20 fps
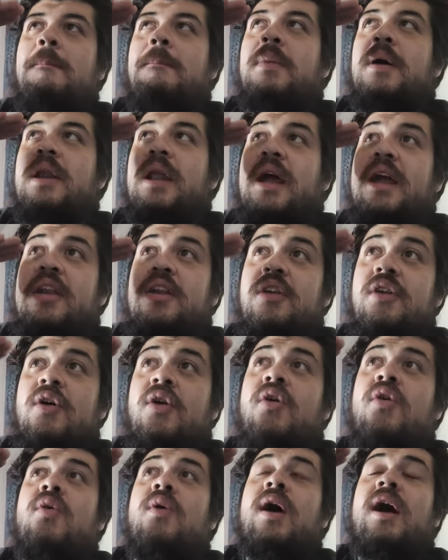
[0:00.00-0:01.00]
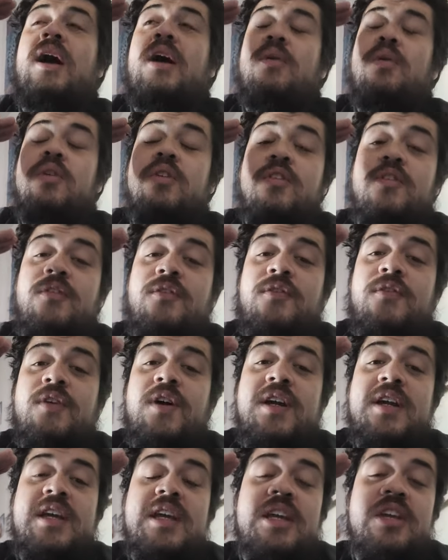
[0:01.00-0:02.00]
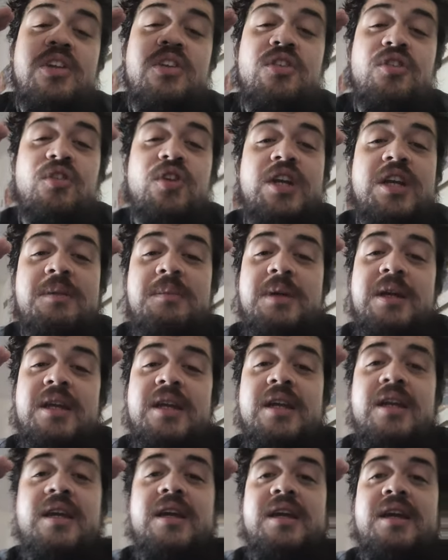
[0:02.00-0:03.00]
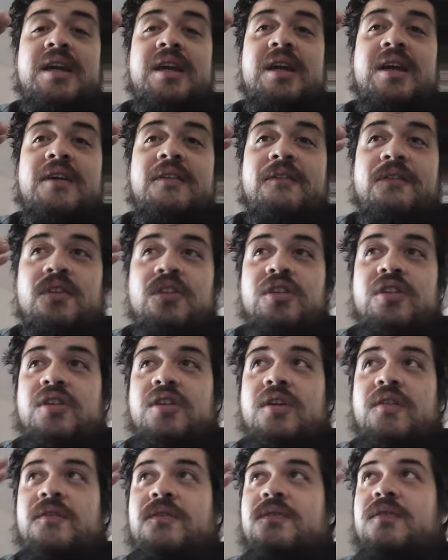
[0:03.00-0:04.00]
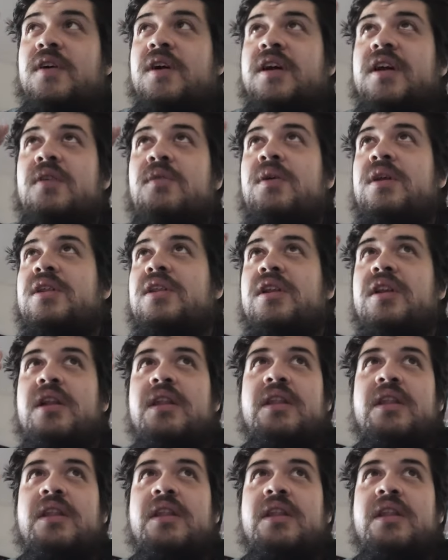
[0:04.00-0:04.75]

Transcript: but I know I was fucking dreaming for some fucking reason.